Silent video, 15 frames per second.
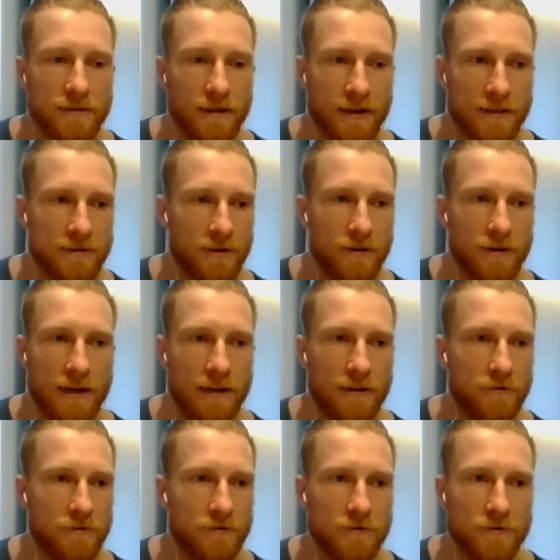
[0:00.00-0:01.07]
like don't
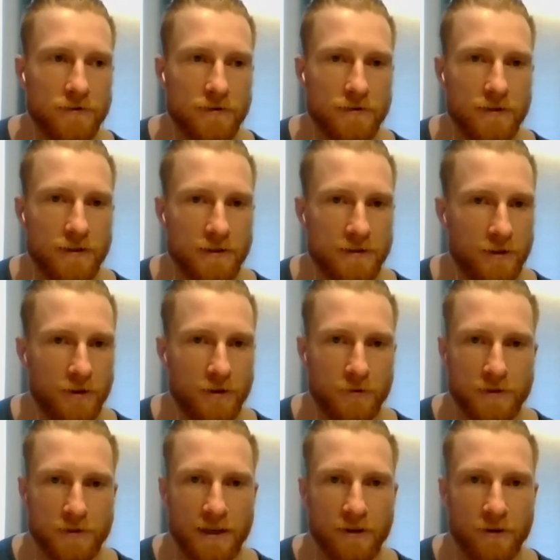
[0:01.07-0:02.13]
have a
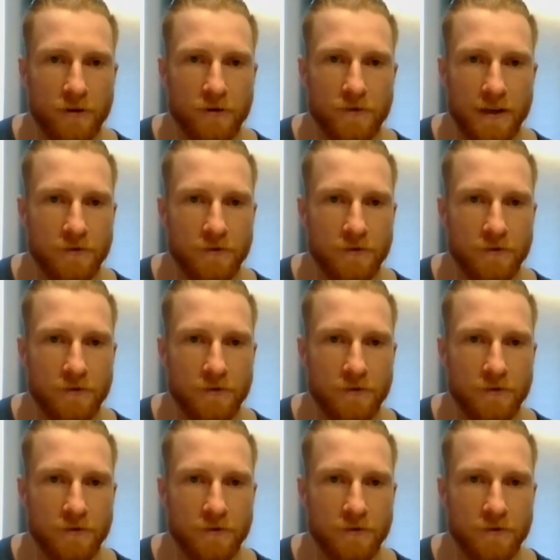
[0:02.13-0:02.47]
total day off,